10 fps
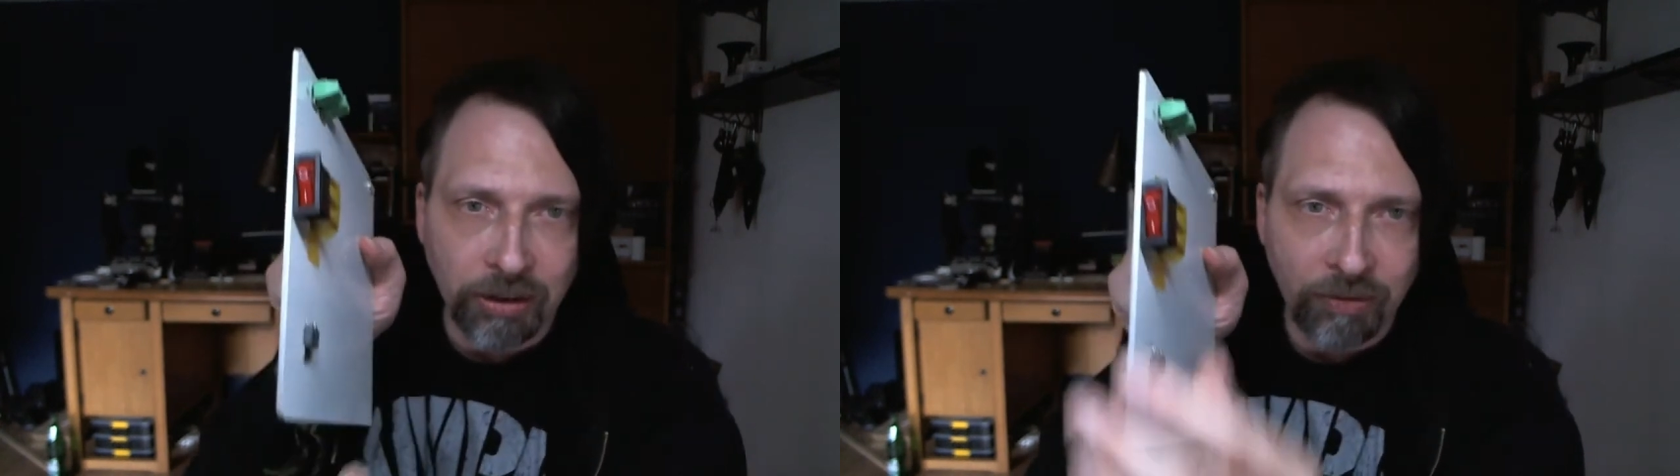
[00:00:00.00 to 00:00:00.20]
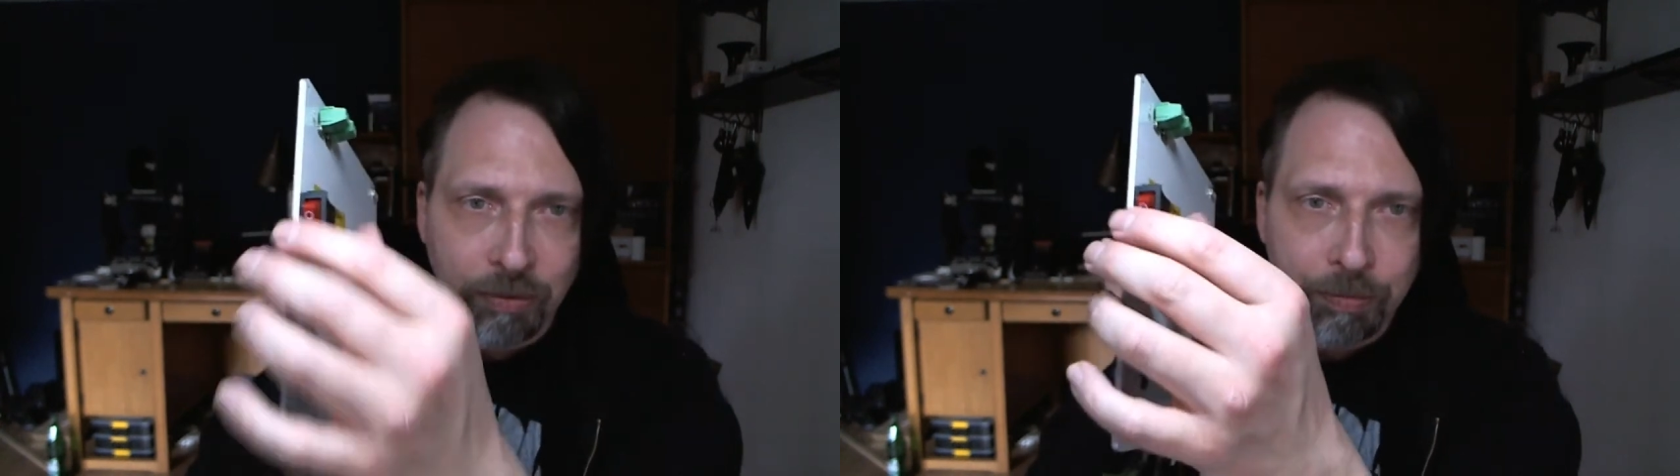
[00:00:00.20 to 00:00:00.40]

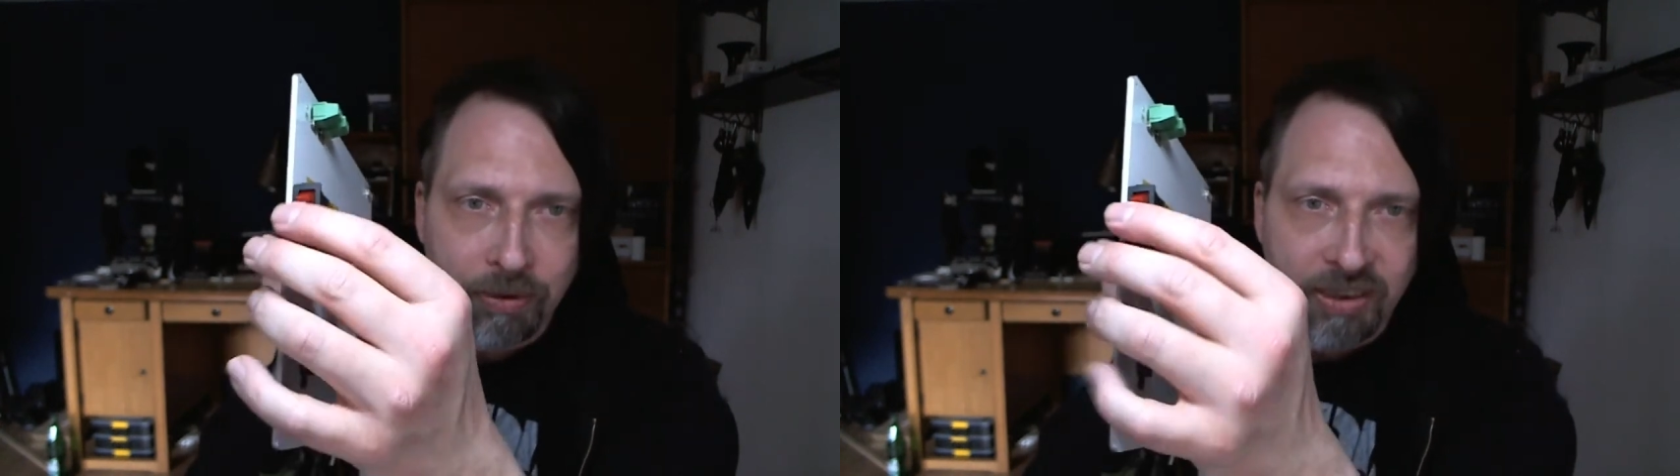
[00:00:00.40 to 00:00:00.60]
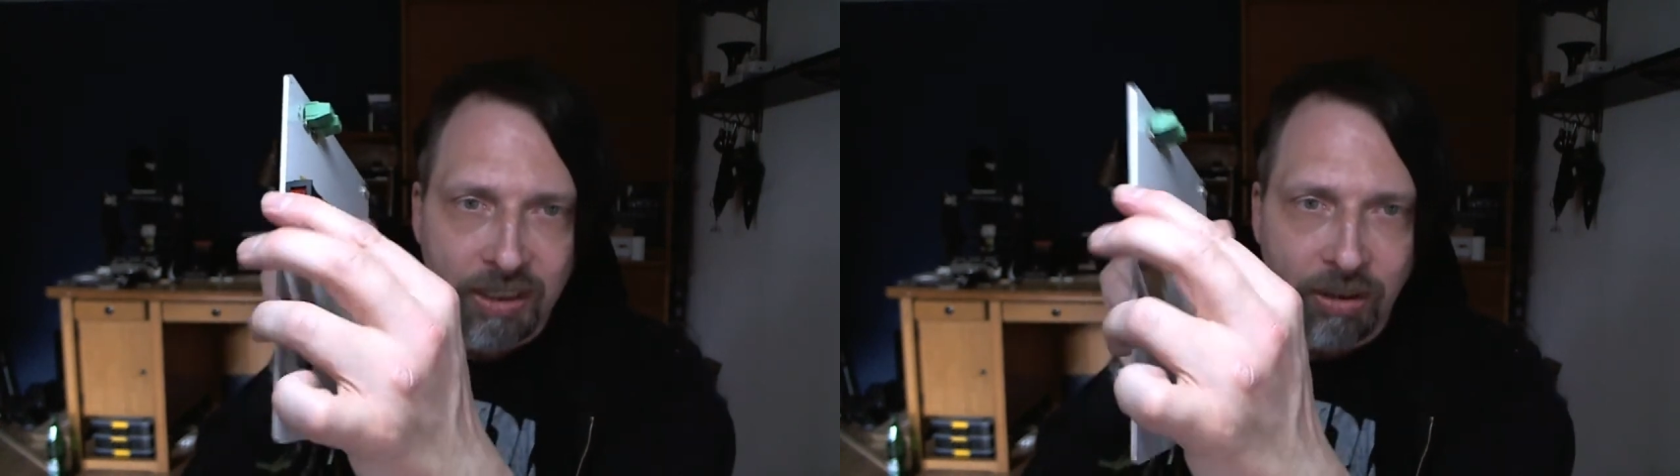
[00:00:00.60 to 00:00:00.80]
if you
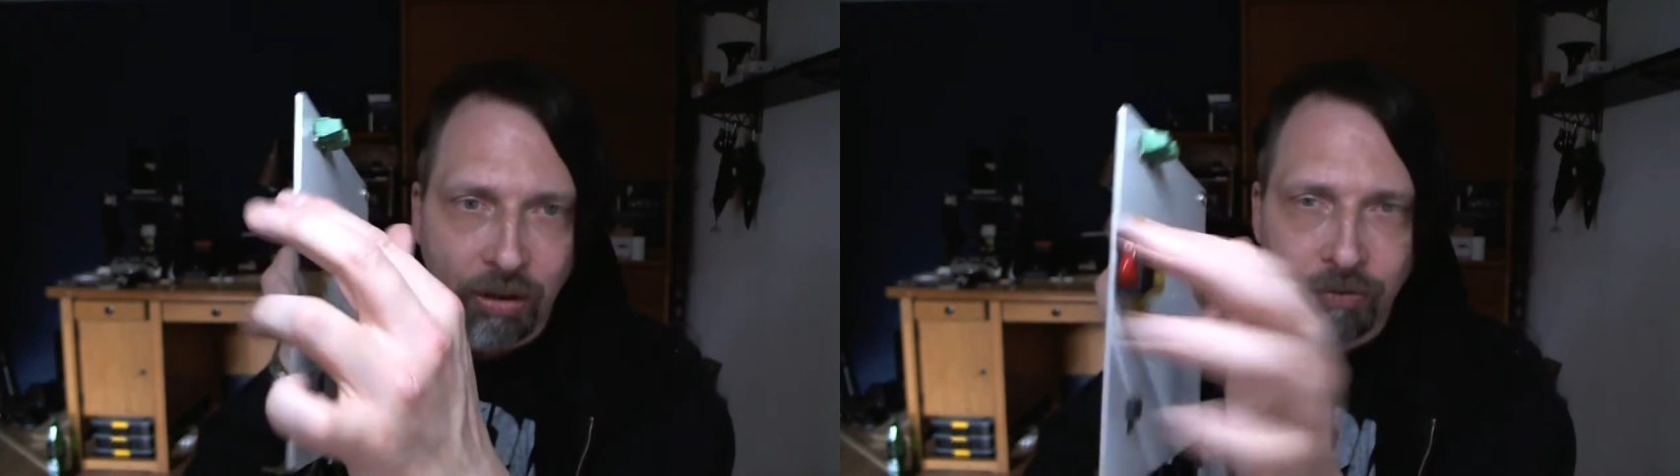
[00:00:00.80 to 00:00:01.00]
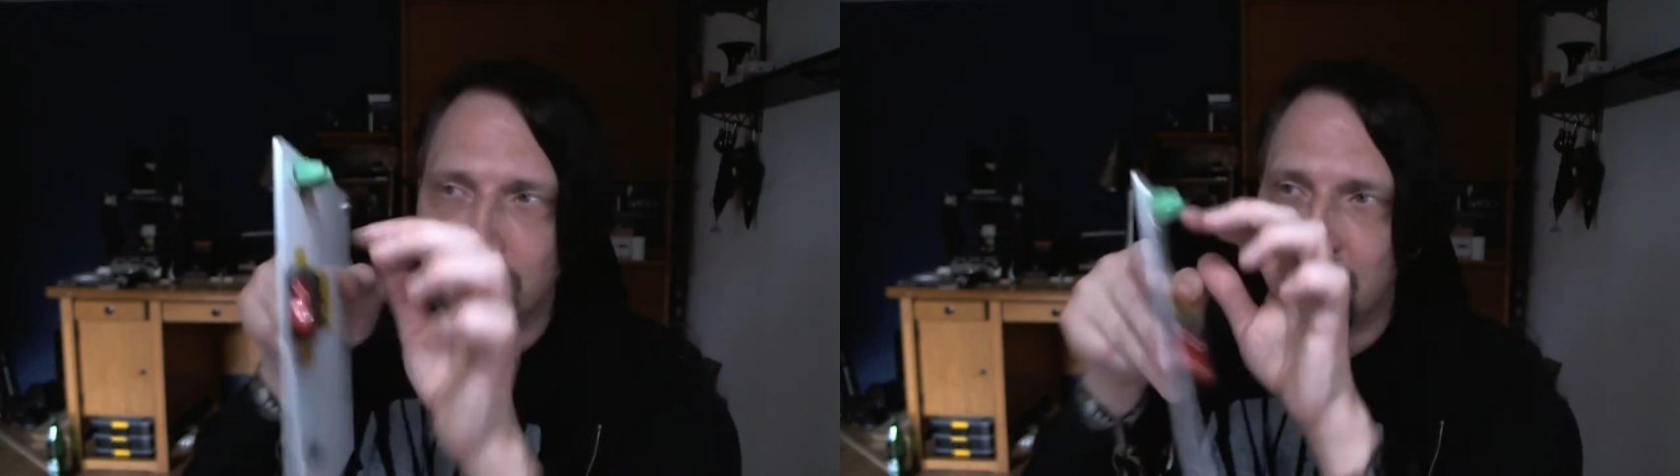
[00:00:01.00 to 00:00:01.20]
put that
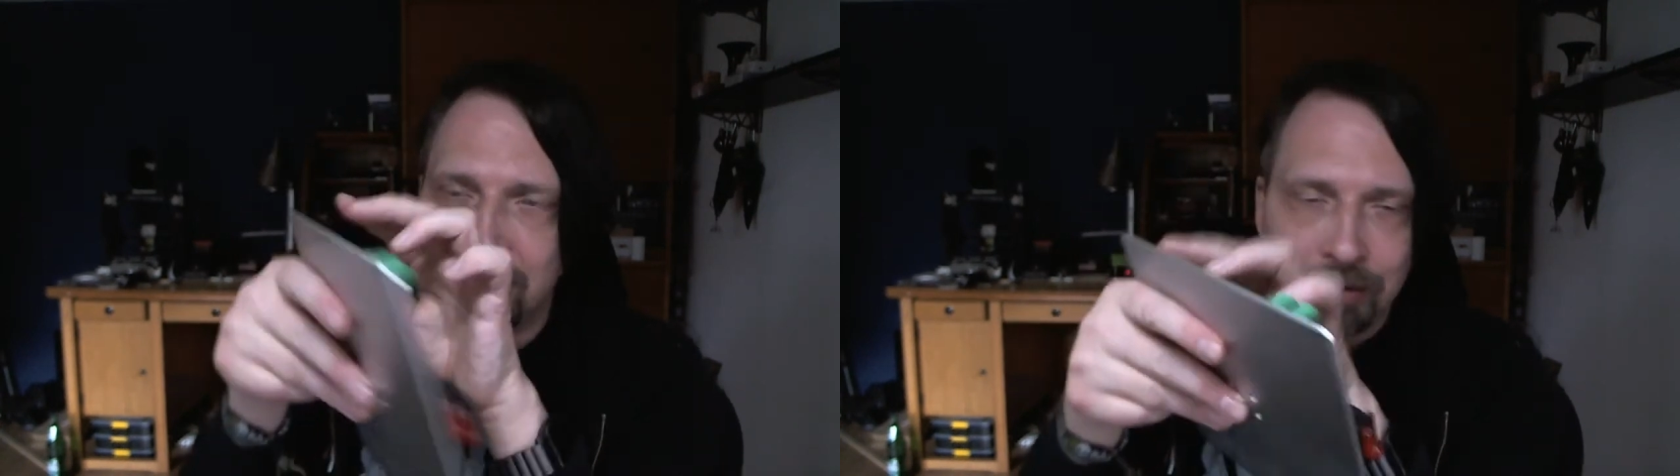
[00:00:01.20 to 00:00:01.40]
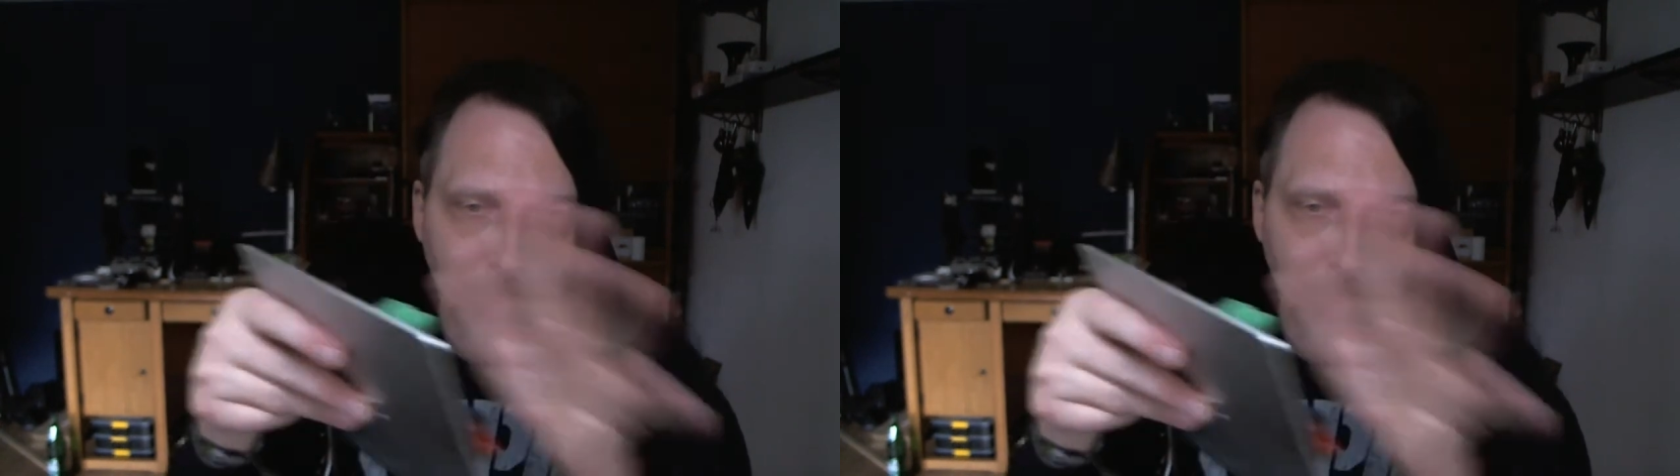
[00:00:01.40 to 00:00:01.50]
off, you get